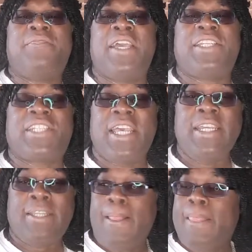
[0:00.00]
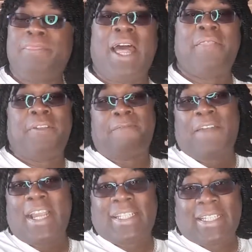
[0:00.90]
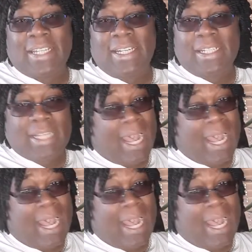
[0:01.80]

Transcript: They said that the vaccines,